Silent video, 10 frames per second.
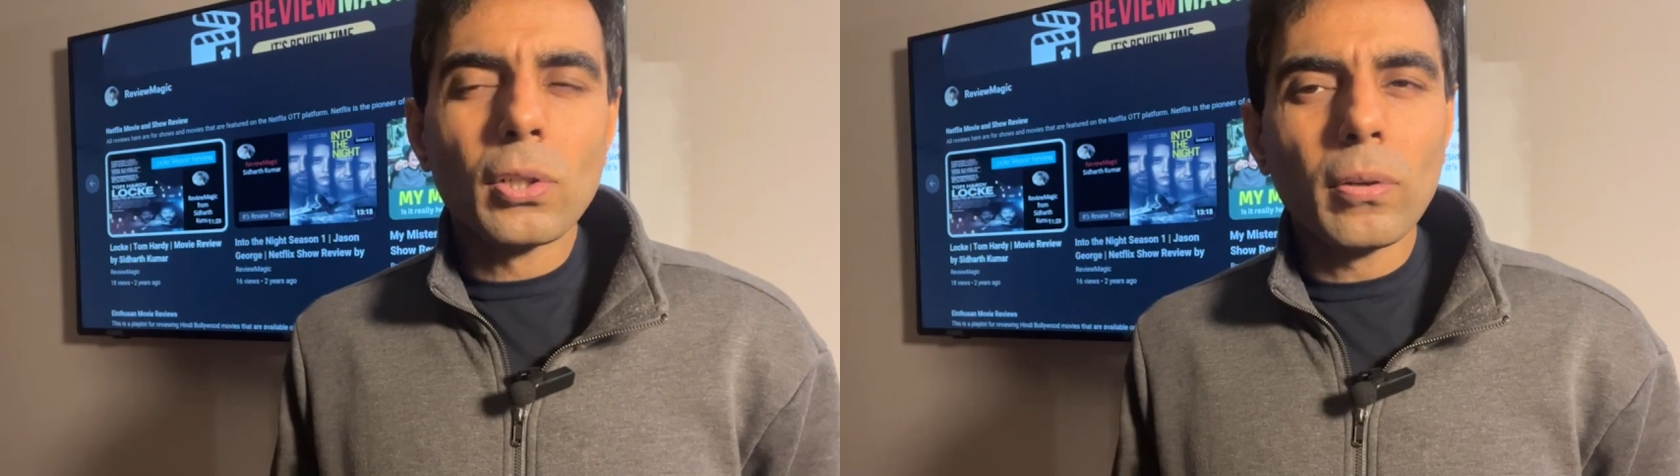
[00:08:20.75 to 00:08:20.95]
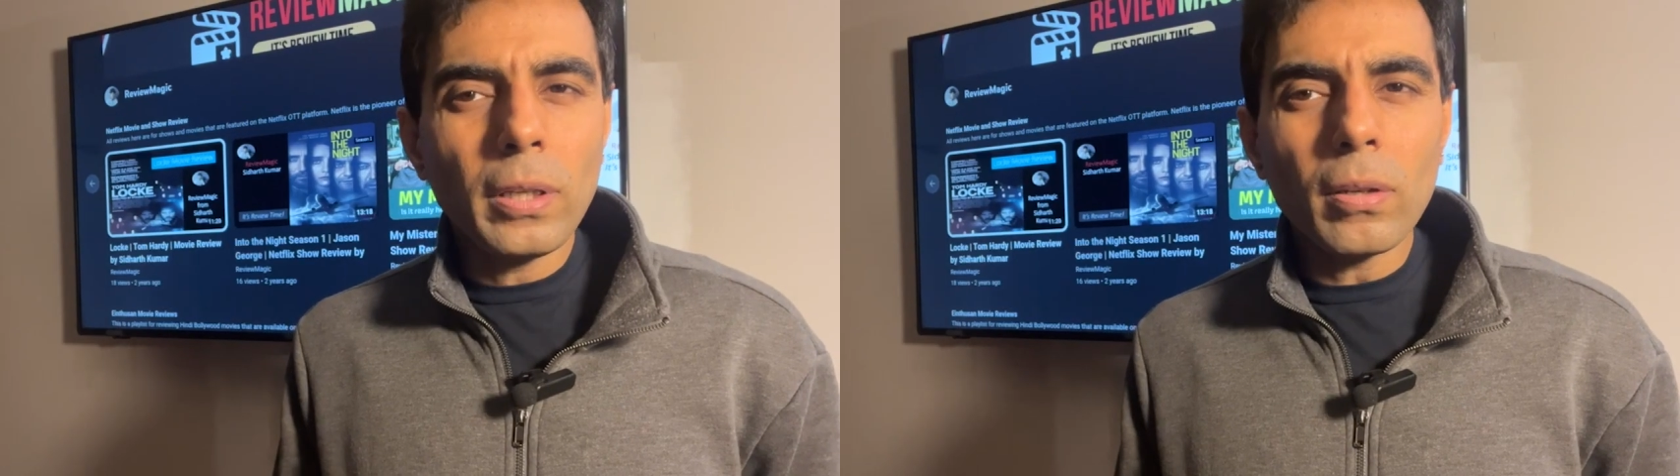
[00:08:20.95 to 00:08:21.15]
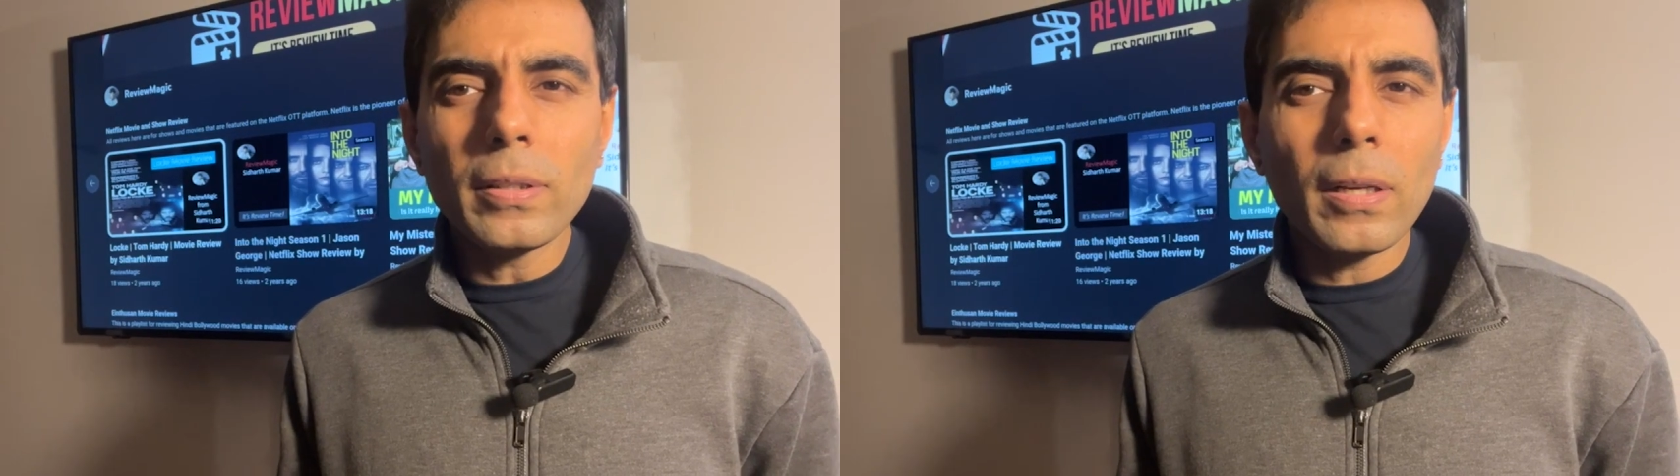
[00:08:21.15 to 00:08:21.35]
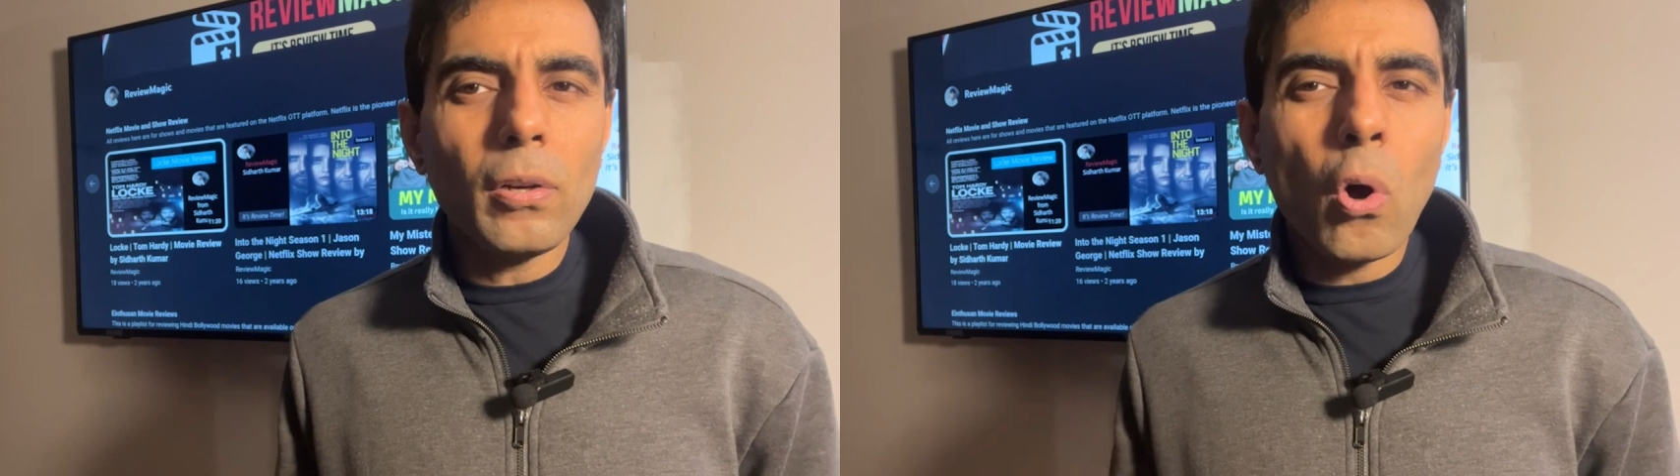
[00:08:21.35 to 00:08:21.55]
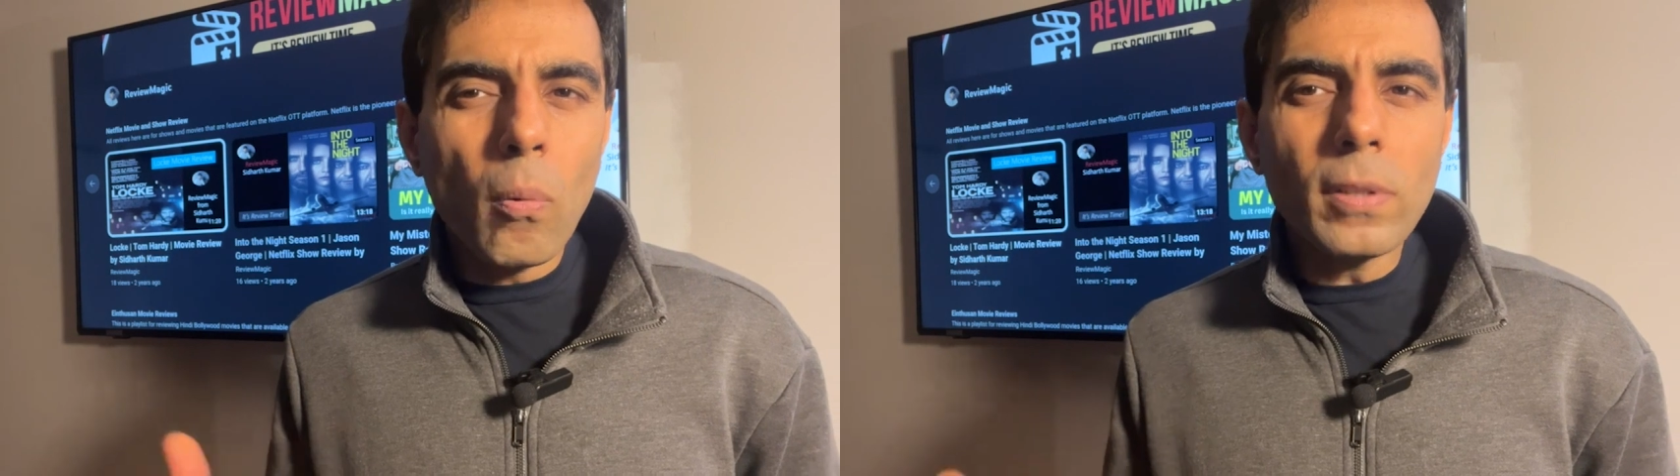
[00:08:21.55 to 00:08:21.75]
So you know, the,
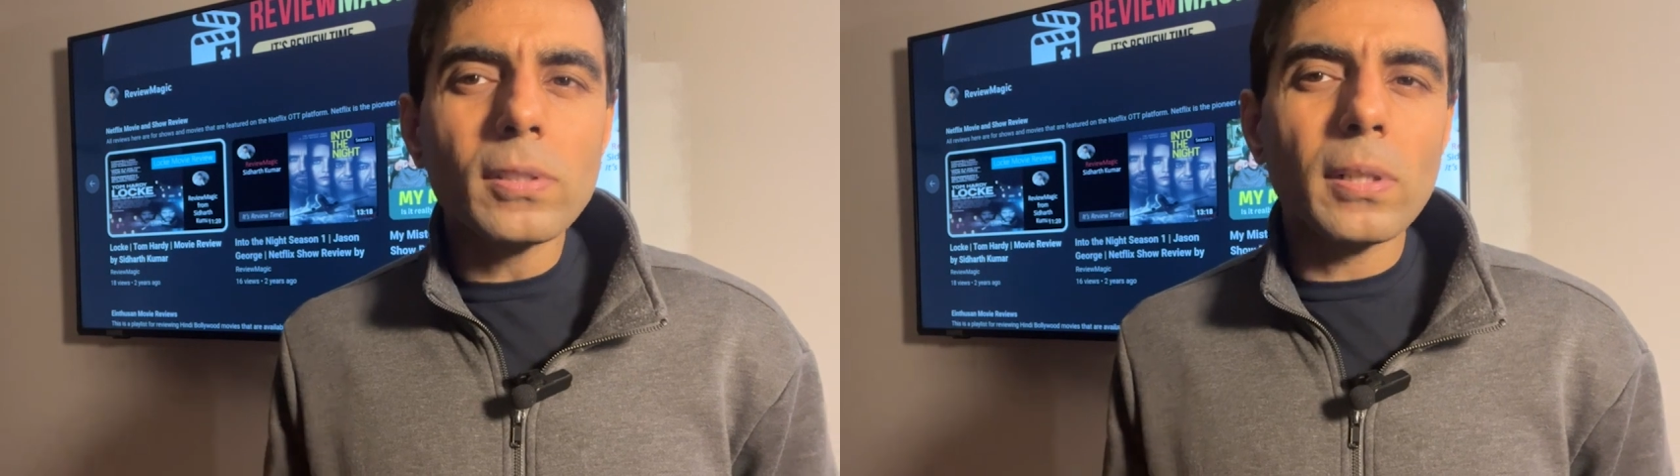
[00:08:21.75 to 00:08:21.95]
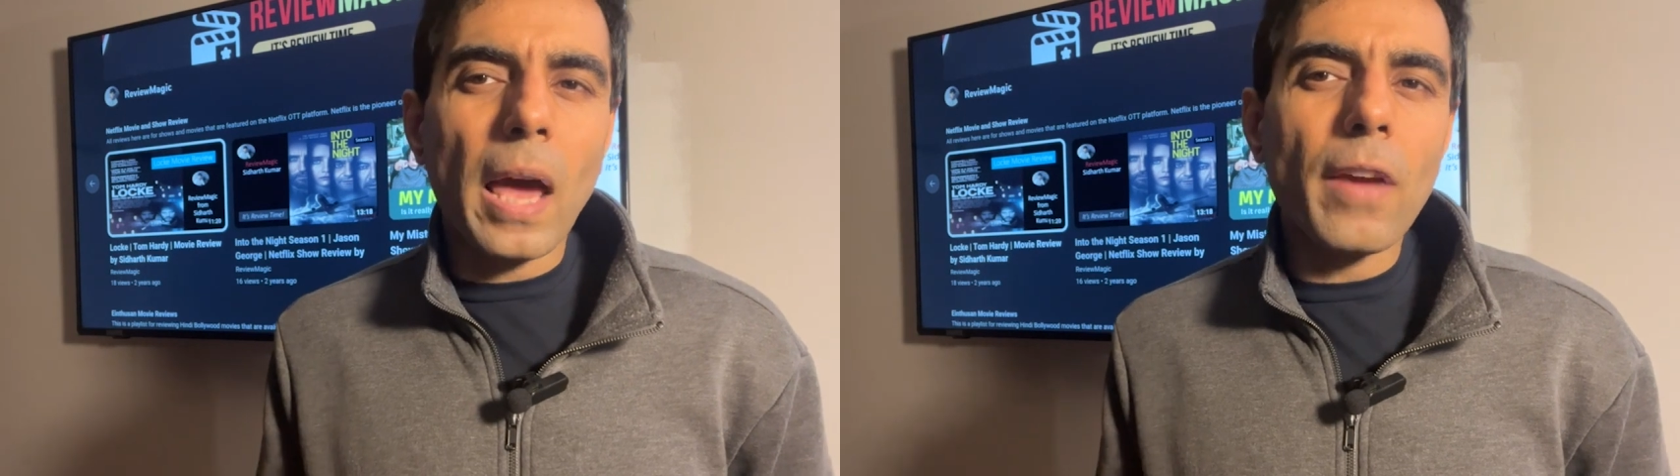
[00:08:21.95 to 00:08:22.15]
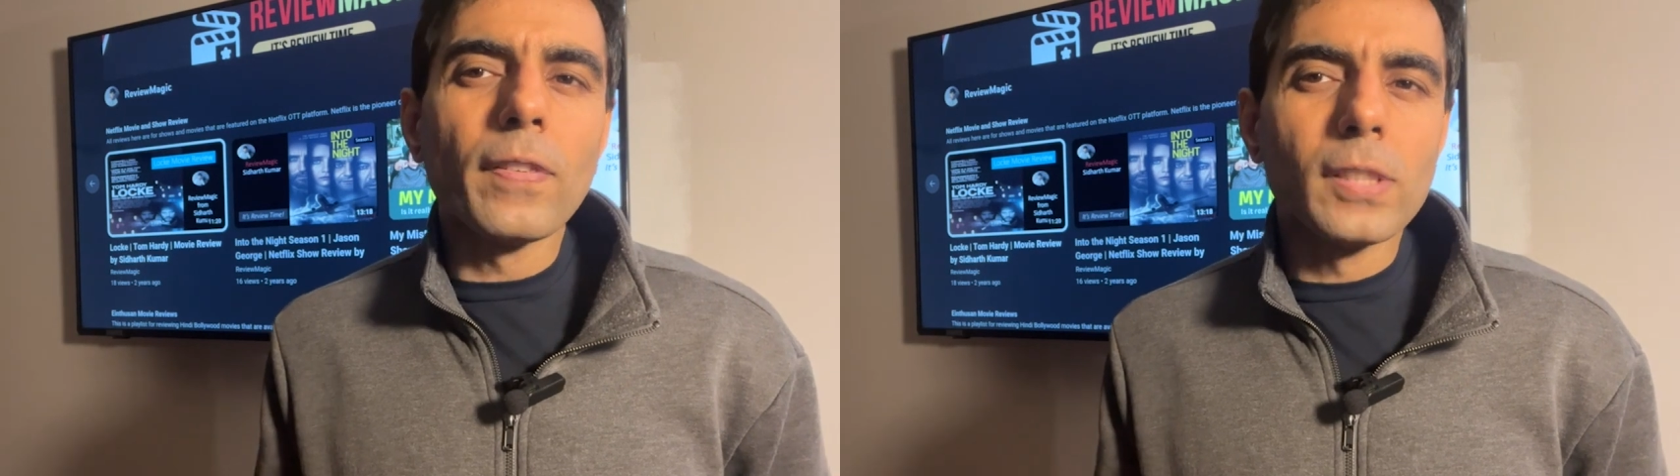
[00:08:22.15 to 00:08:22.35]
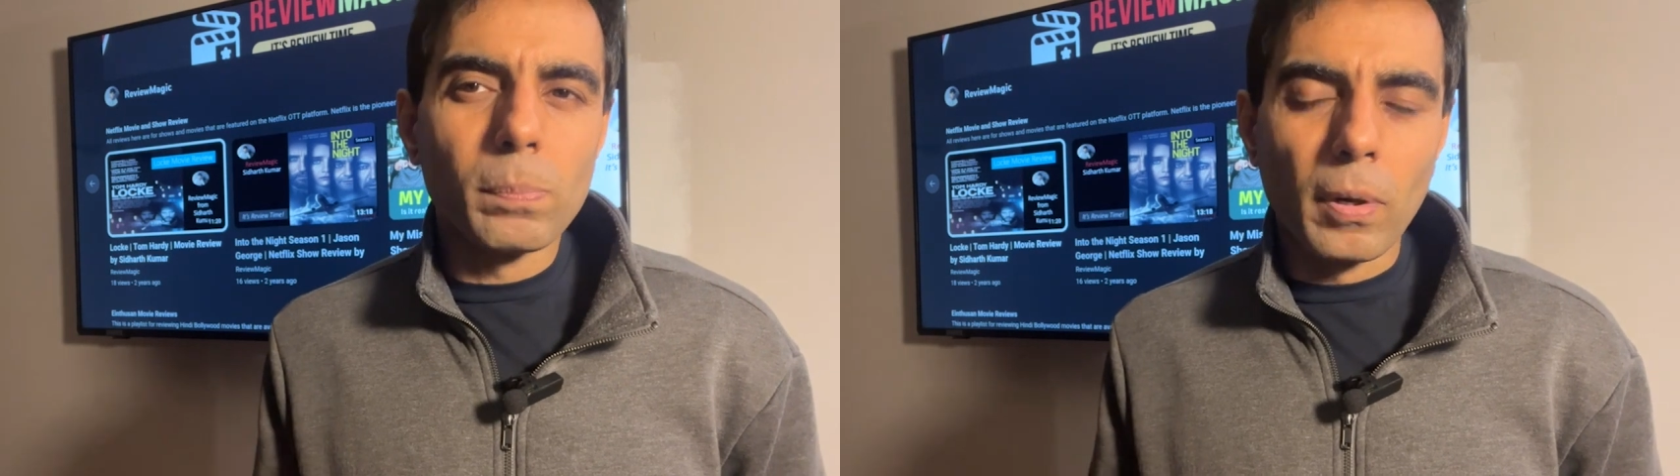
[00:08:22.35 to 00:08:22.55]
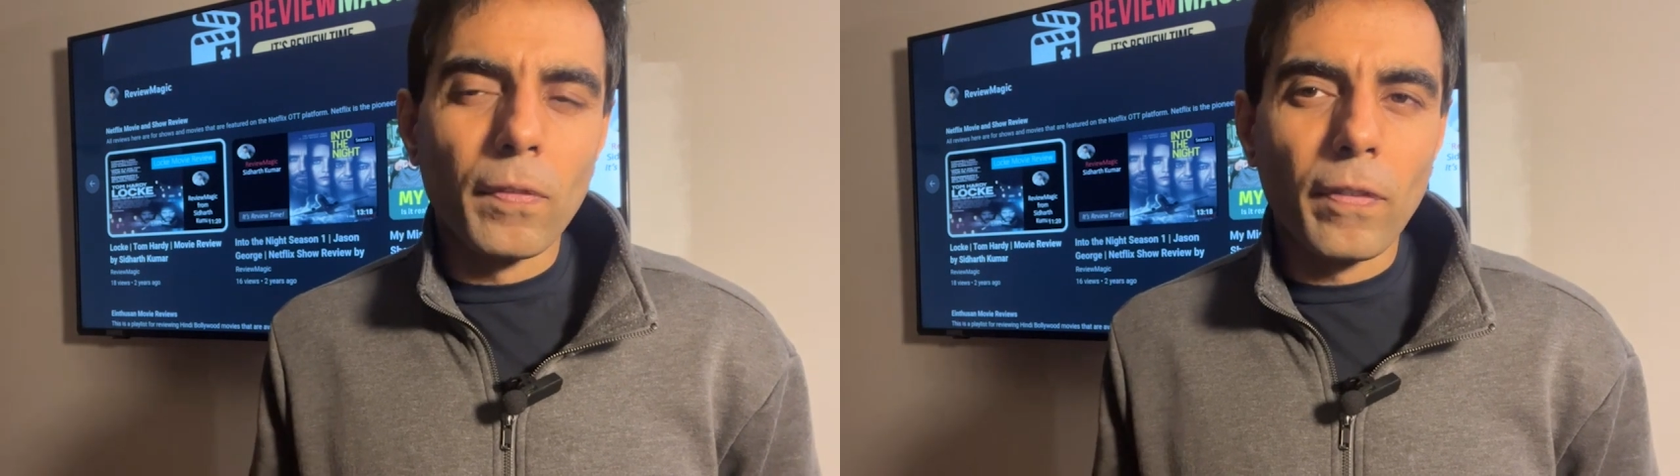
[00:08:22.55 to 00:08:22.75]
no one's life is
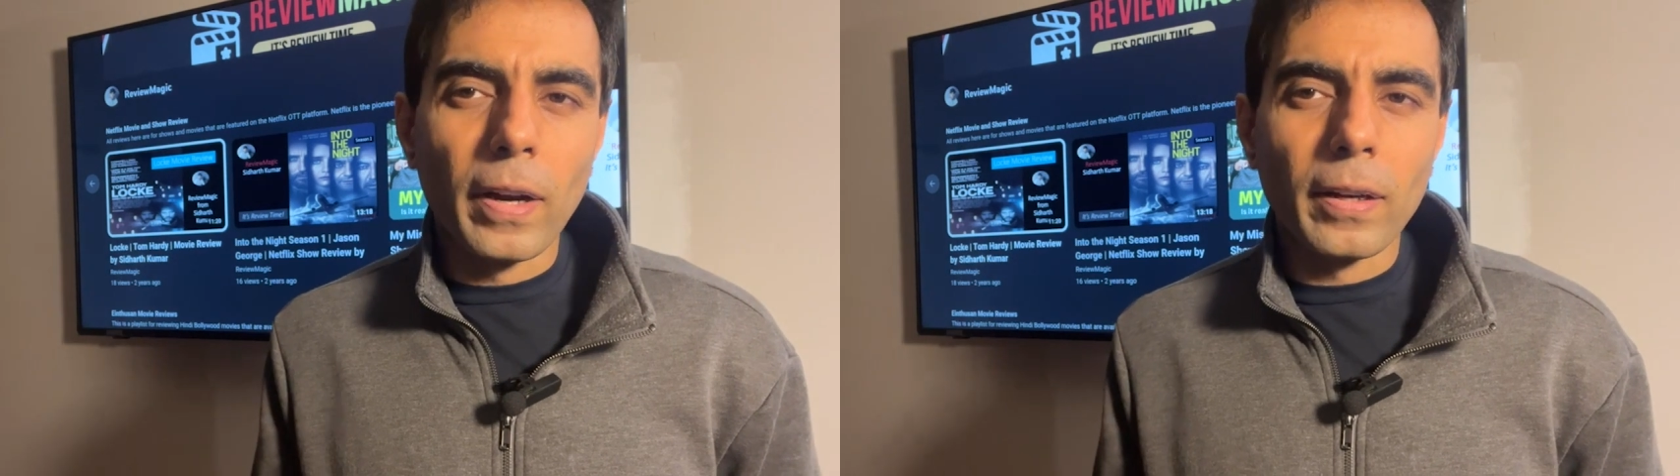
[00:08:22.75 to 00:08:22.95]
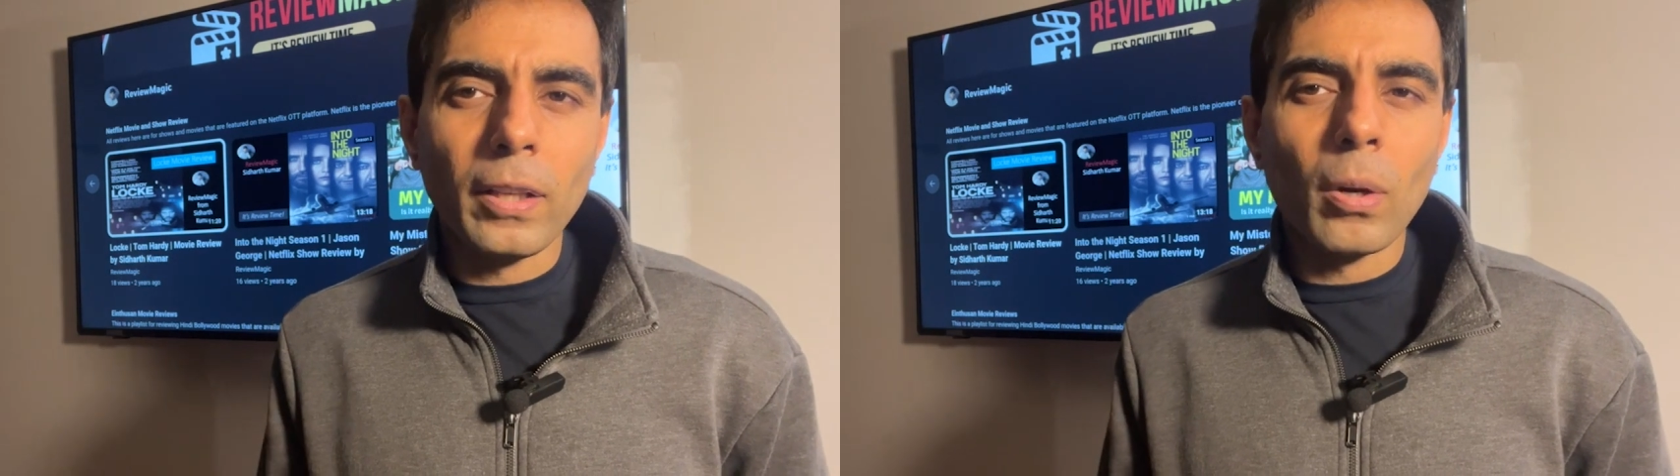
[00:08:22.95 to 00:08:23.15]
perfect.